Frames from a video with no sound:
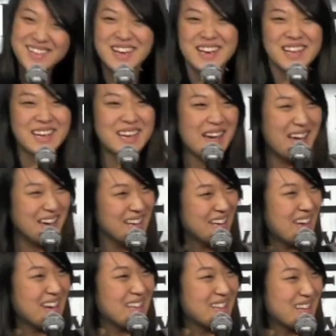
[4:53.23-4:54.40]
Like, I
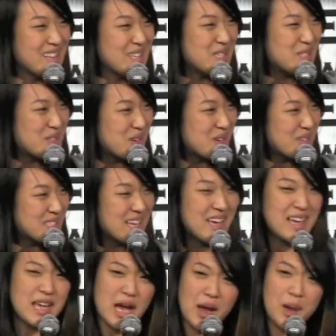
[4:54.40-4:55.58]
get it, like these jokes.
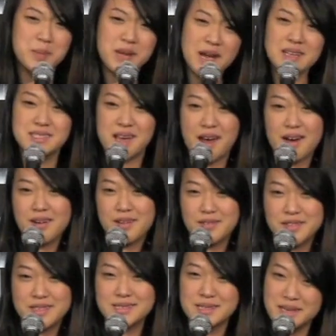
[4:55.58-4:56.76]
I'm kind of tired of
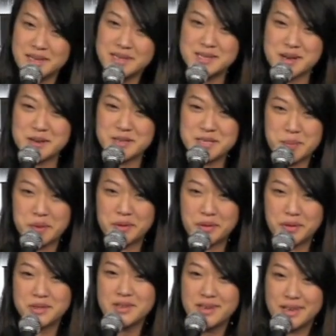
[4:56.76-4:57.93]
these
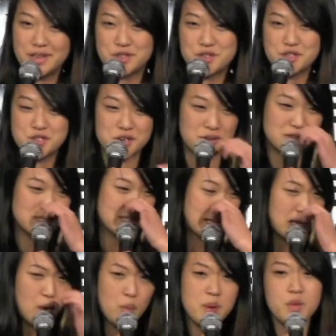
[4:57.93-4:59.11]
stereotypical Asian jokes. Like,
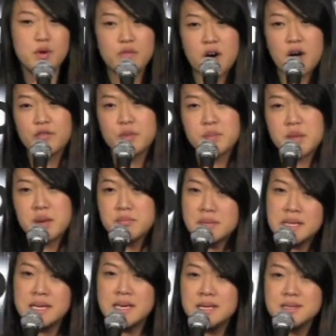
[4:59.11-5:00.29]
can we move on from them,
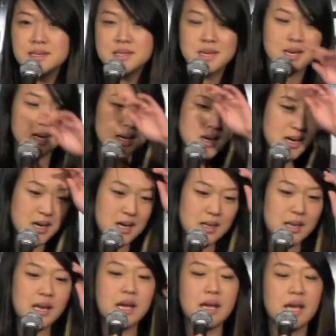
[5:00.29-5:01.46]
please?
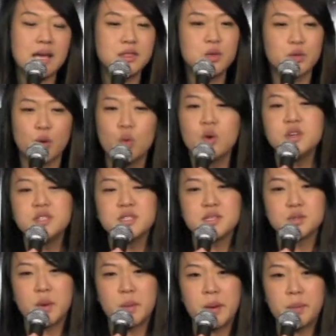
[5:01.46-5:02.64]
Like, I hate the worst is
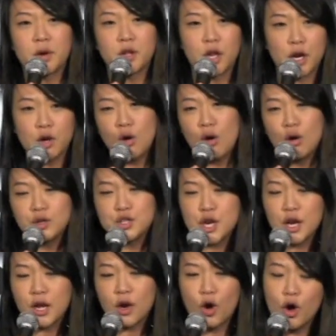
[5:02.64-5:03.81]
when people are like, oh,
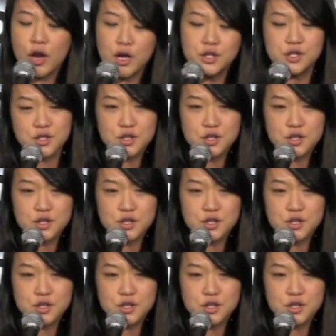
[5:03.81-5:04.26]
Janet, all Asians